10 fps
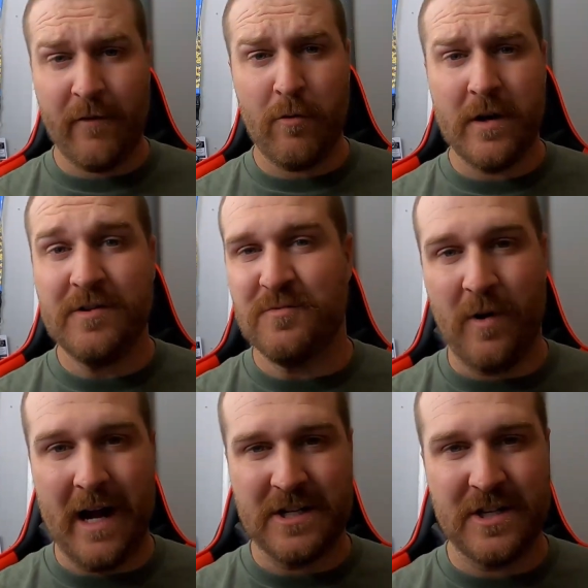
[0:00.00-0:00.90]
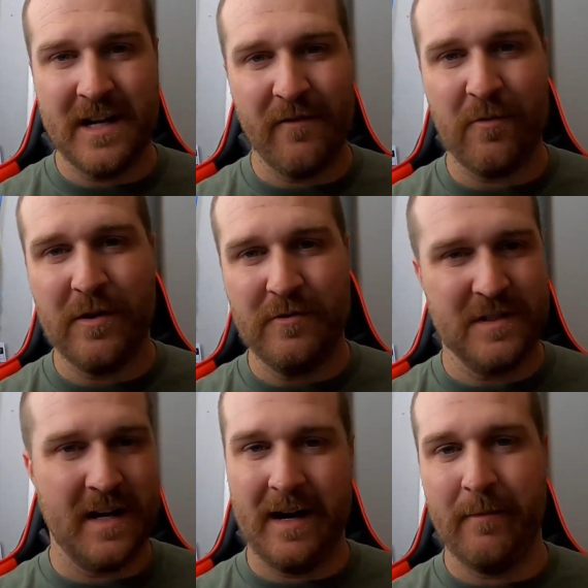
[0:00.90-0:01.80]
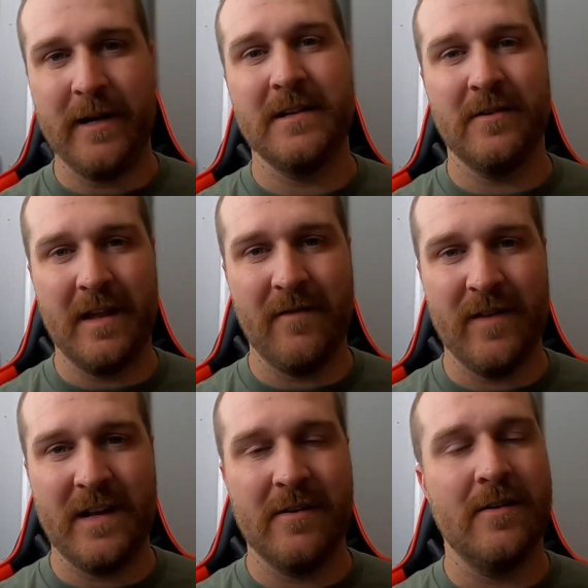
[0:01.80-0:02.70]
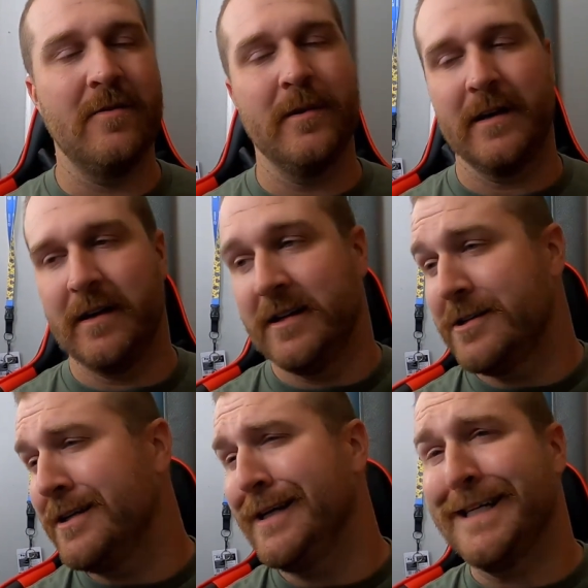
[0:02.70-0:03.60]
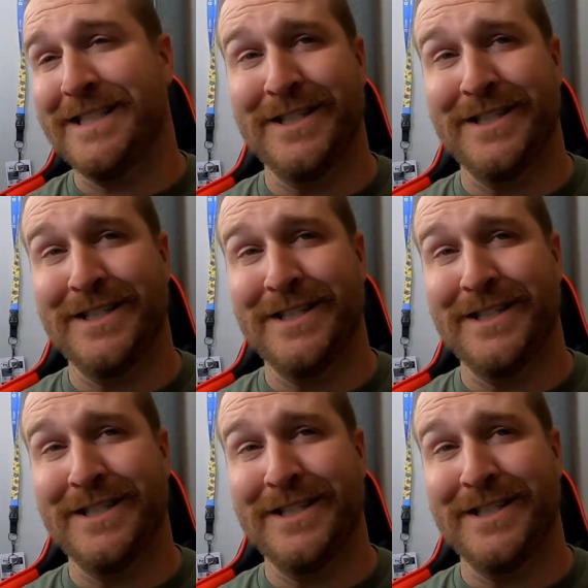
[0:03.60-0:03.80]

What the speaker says: Everyone who's watched it and everyone who's commented on that video, oh my gosh, I